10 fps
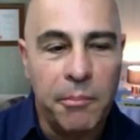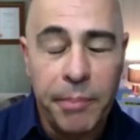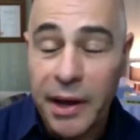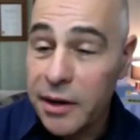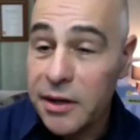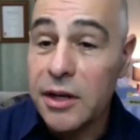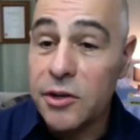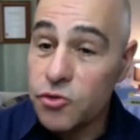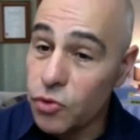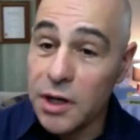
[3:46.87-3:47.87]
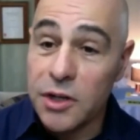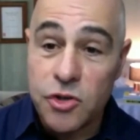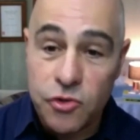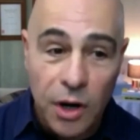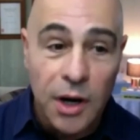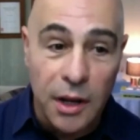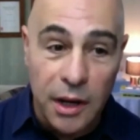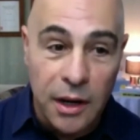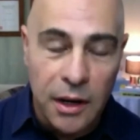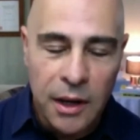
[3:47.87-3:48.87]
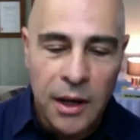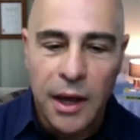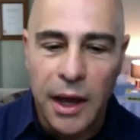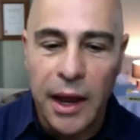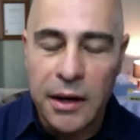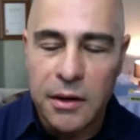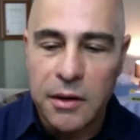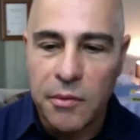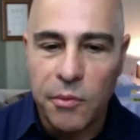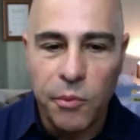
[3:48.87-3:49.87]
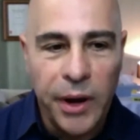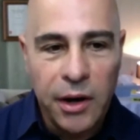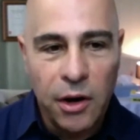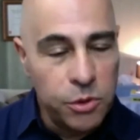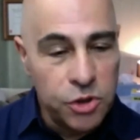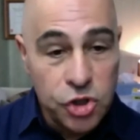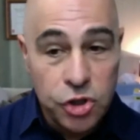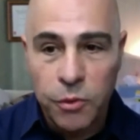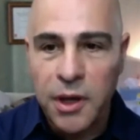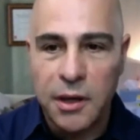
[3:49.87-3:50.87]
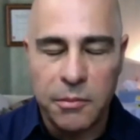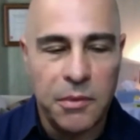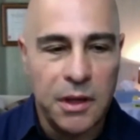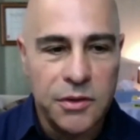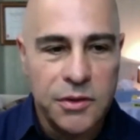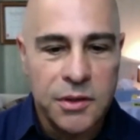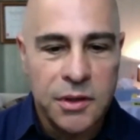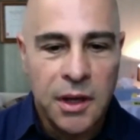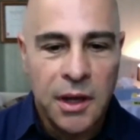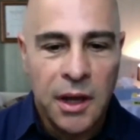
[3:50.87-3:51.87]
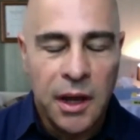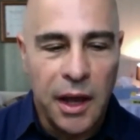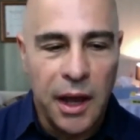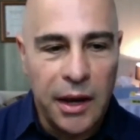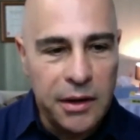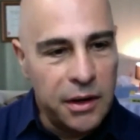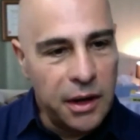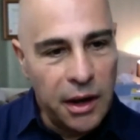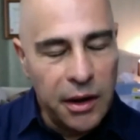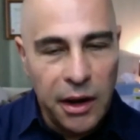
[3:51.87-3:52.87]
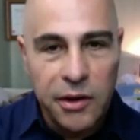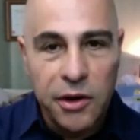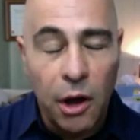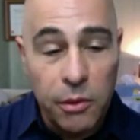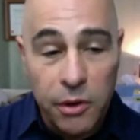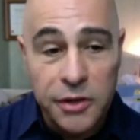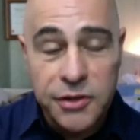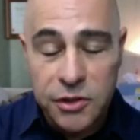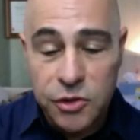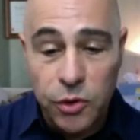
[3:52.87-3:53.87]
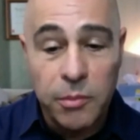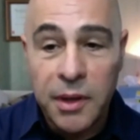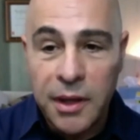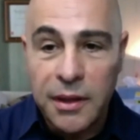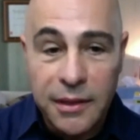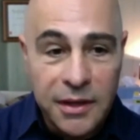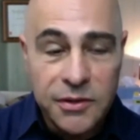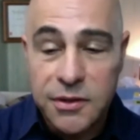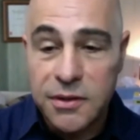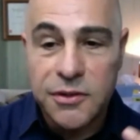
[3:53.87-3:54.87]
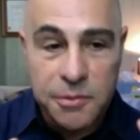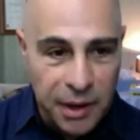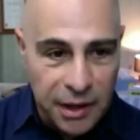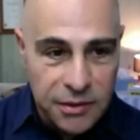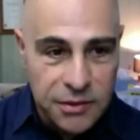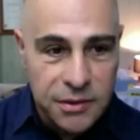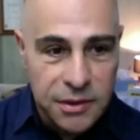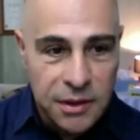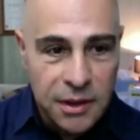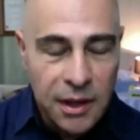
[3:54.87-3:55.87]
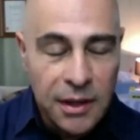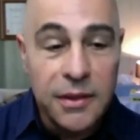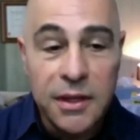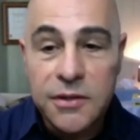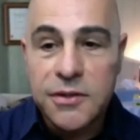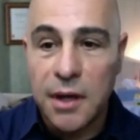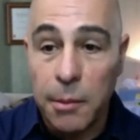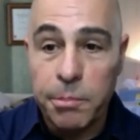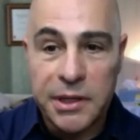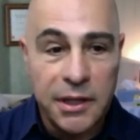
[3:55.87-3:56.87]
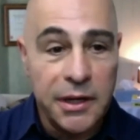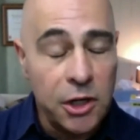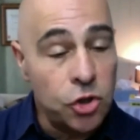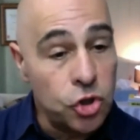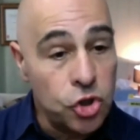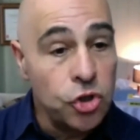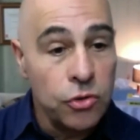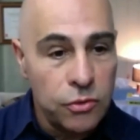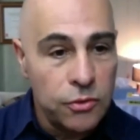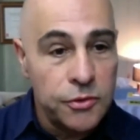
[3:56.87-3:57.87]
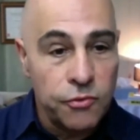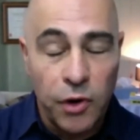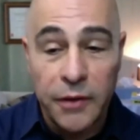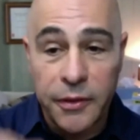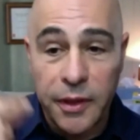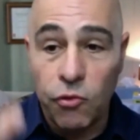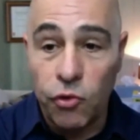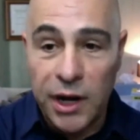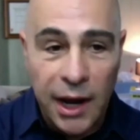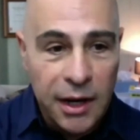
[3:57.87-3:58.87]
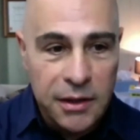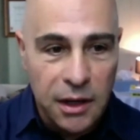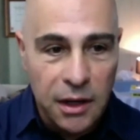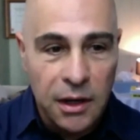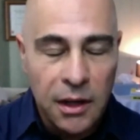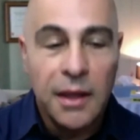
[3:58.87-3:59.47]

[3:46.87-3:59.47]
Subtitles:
but he's really struggling. And when I was showing him this, and I said to him, this space, this ability to choose rather than reacting,